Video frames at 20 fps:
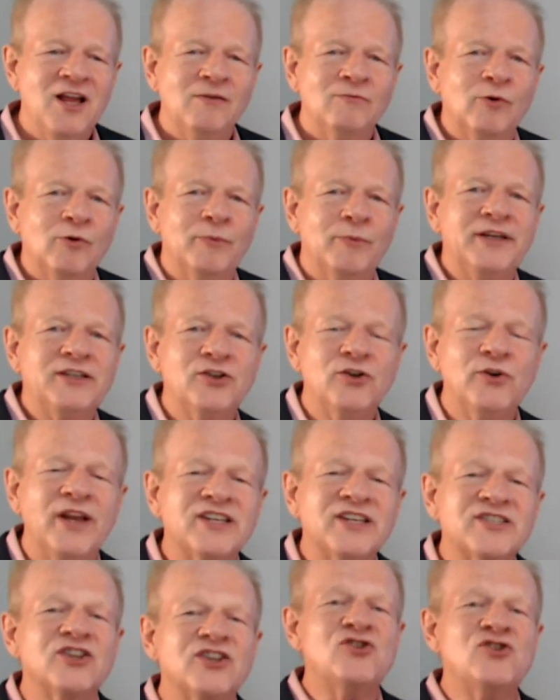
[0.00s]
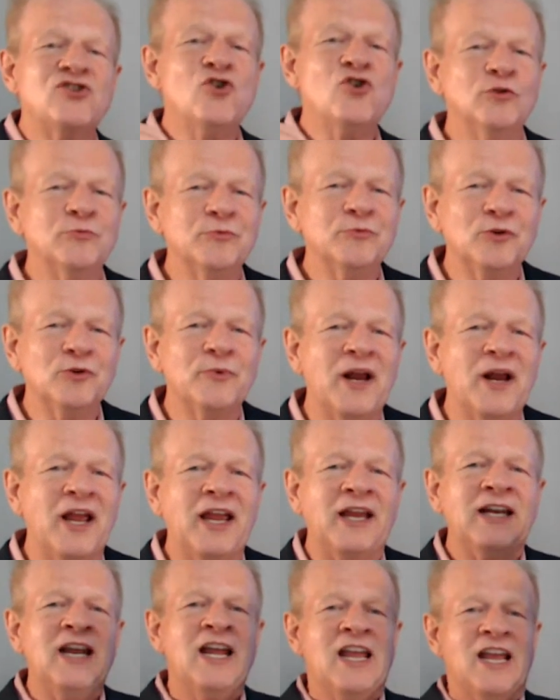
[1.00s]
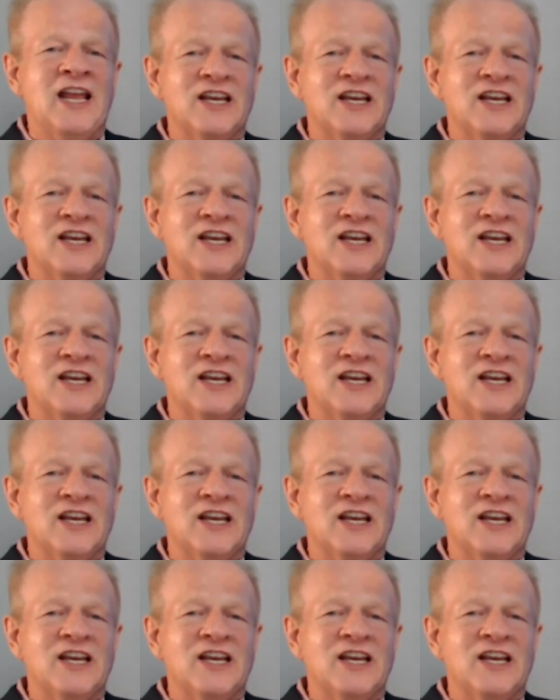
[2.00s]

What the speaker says: What we do is the normal rate